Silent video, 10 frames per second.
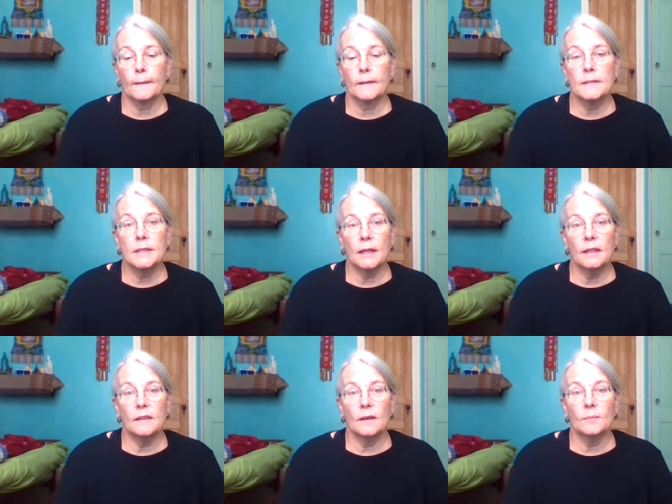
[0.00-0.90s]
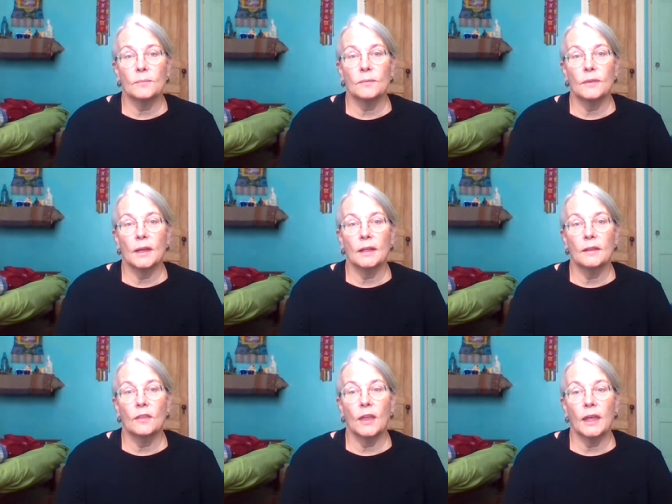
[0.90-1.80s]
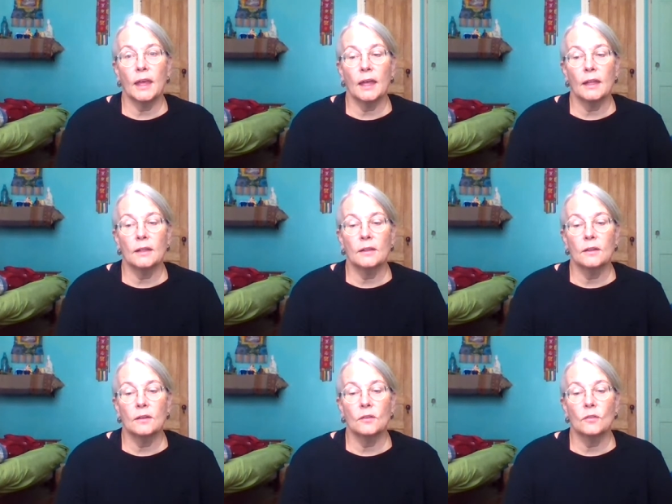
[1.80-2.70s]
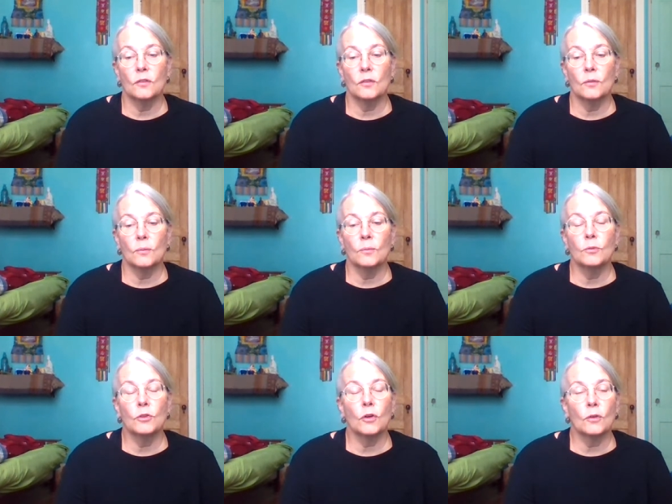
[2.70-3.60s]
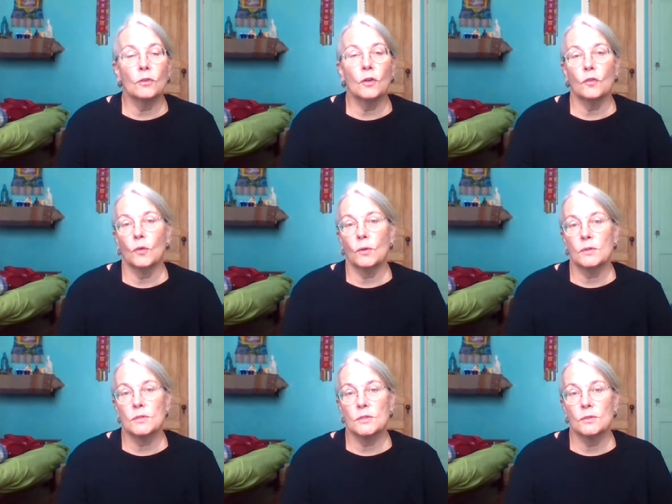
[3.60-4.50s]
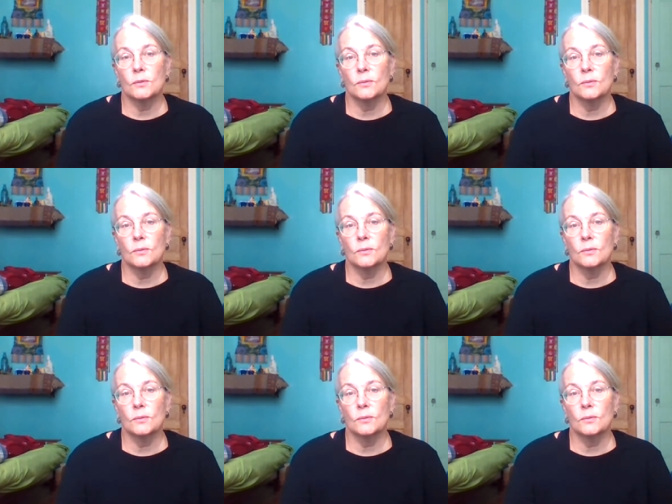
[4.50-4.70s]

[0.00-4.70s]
steady them, that they can turn their focus to.